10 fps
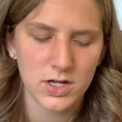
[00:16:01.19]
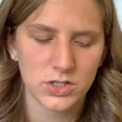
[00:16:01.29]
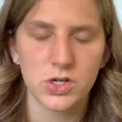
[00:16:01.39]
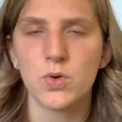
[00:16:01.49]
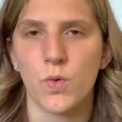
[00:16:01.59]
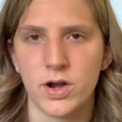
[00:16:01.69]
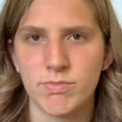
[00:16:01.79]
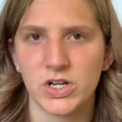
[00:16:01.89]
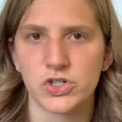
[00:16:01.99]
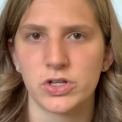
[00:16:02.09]
So you want to
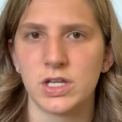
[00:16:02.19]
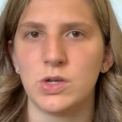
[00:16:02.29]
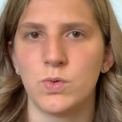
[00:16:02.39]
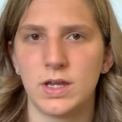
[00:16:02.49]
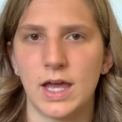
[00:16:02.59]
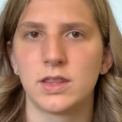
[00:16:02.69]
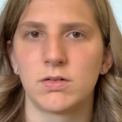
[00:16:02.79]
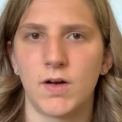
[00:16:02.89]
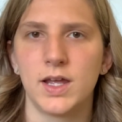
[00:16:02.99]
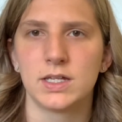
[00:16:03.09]
make sure that you get the
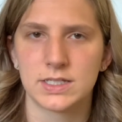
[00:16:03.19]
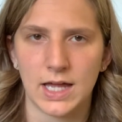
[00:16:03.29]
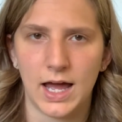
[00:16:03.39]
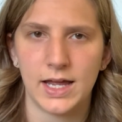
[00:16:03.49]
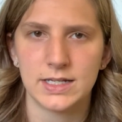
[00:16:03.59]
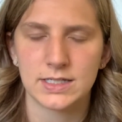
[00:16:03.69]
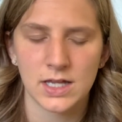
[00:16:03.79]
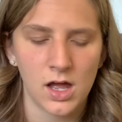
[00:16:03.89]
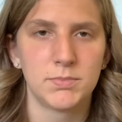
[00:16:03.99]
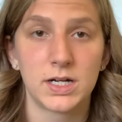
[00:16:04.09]
right size,
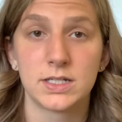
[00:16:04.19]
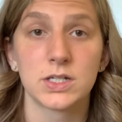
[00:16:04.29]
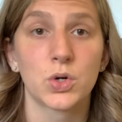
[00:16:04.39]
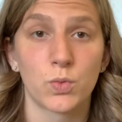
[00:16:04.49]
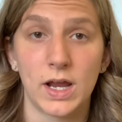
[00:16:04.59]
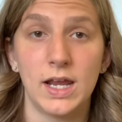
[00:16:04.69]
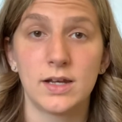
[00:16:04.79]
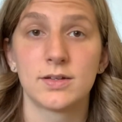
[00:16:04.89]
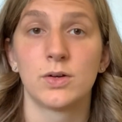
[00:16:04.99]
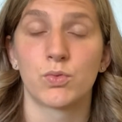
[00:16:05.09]
but it's a
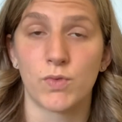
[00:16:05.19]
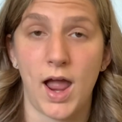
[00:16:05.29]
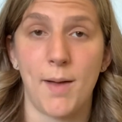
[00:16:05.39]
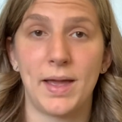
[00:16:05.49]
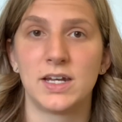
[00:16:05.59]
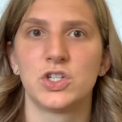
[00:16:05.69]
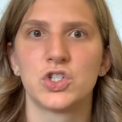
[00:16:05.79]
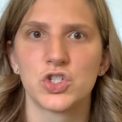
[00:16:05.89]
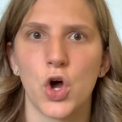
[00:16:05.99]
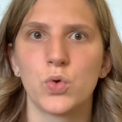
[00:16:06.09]
great wrap and it's
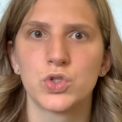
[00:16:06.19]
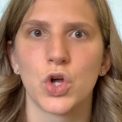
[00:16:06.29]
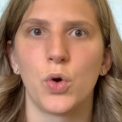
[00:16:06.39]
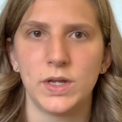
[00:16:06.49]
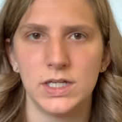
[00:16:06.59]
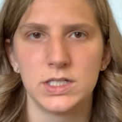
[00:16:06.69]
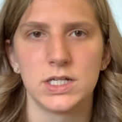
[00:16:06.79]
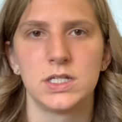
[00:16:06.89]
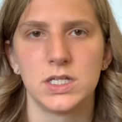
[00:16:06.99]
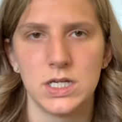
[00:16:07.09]
so
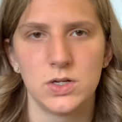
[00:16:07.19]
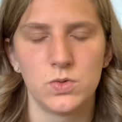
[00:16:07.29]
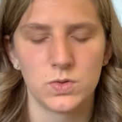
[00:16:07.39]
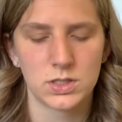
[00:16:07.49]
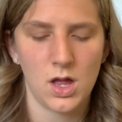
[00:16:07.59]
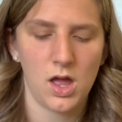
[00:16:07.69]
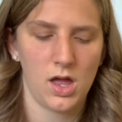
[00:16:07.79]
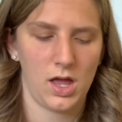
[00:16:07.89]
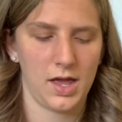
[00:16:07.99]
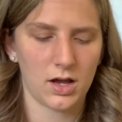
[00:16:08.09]
easy to use.
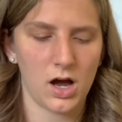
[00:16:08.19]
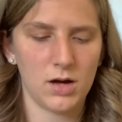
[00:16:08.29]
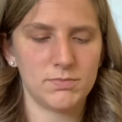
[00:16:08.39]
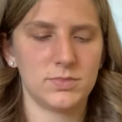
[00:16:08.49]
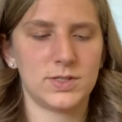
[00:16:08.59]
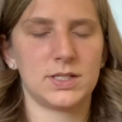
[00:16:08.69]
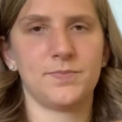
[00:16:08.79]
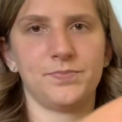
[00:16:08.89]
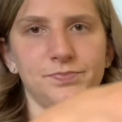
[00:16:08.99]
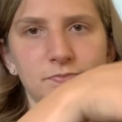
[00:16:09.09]
It comes
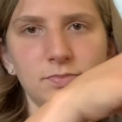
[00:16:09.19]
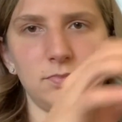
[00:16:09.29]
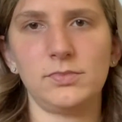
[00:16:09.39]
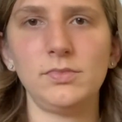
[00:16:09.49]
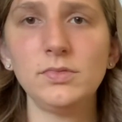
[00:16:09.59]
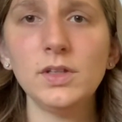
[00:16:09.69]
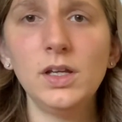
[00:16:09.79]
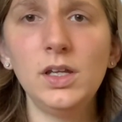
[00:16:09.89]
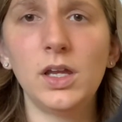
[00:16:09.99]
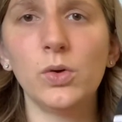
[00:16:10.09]

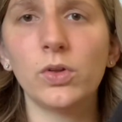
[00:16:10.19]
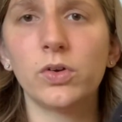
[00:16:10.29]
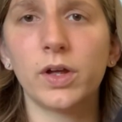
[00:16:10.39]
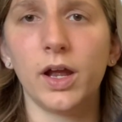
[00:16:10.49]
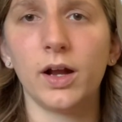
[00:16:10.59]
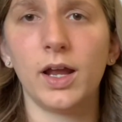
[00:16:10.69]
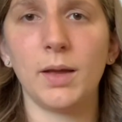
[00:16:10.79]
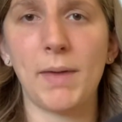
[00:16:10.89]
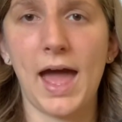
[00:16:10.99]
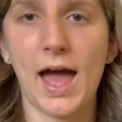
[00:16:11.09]
in a cute little
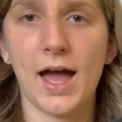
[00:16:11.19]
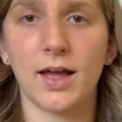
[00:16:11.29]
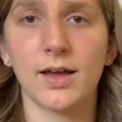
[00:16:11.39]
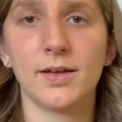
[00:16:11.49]
carrying bag,